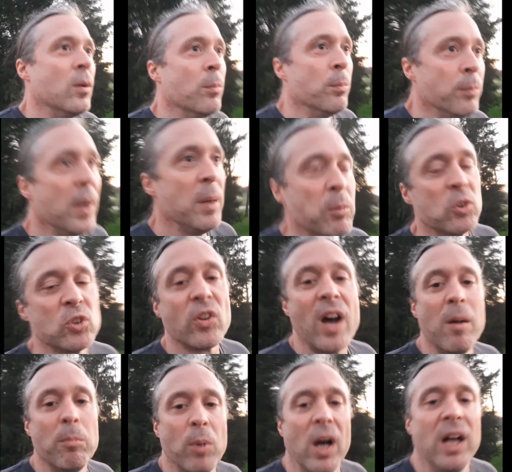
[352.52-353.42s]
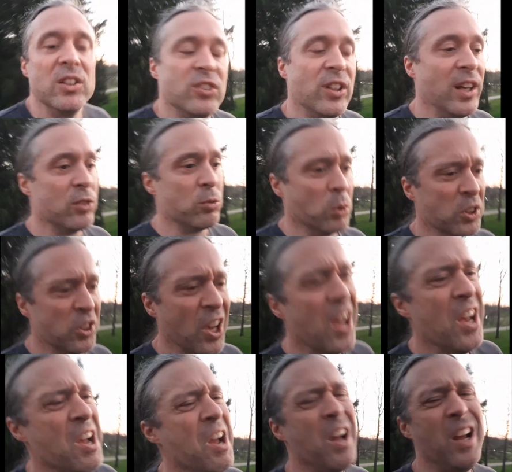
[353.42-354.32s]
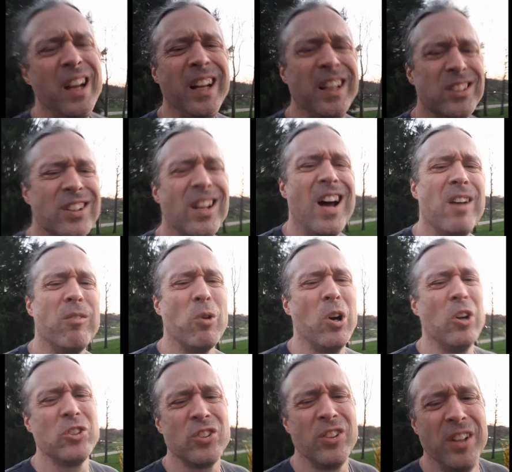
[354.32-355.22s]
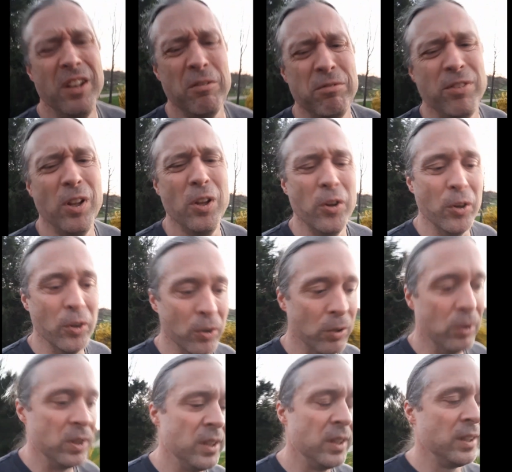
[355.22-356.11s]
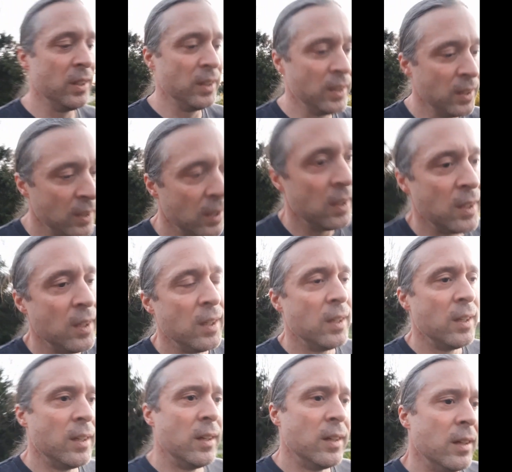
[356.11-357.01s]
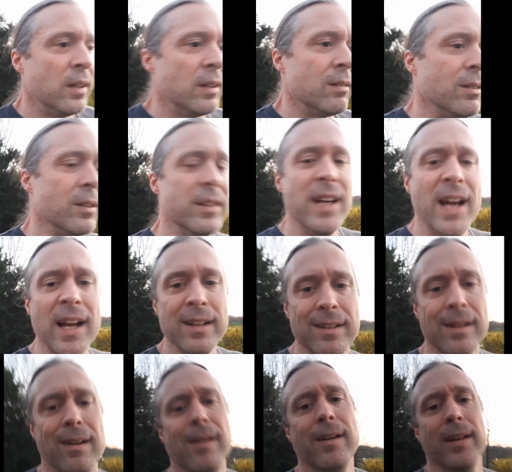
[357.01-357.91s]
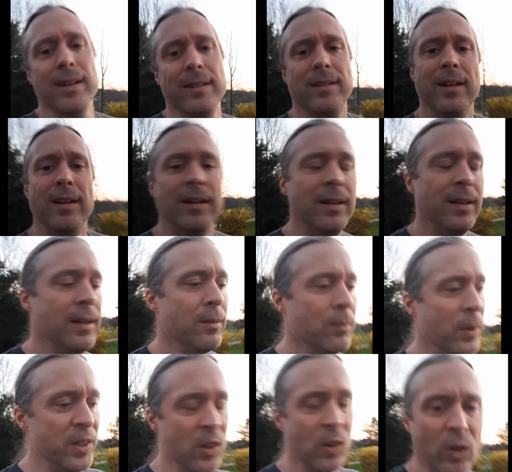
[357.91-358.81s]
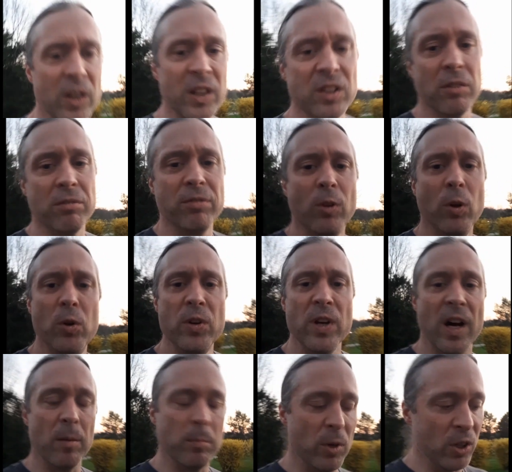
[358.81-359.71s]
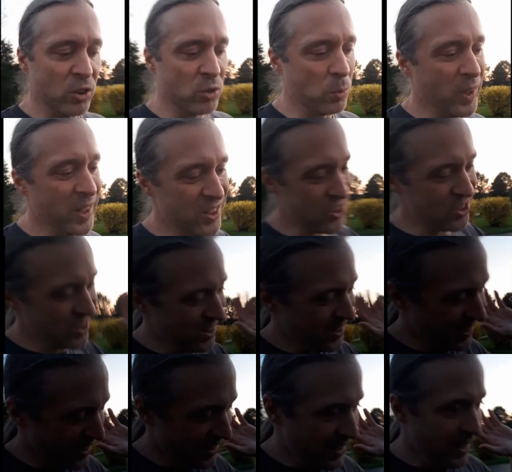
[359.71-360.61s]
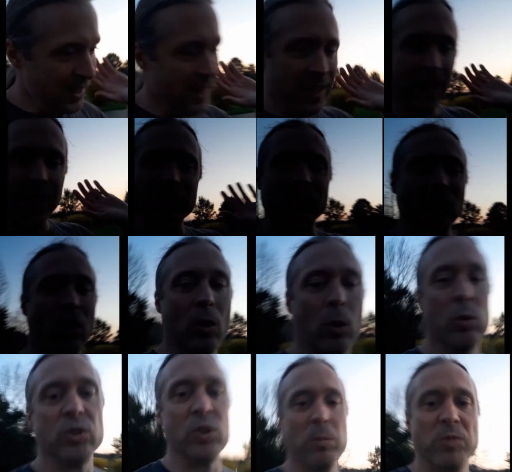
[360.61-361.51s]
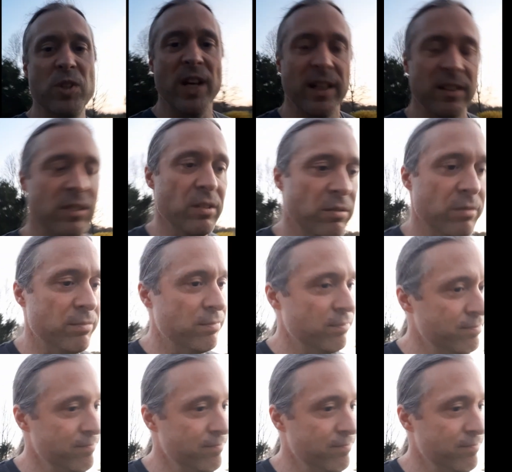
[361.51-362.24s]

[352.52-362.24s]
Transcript: people's thought process was, it's not worse than the flu. Well, daggone it. When you look at the flu numbers, which is a whole subjective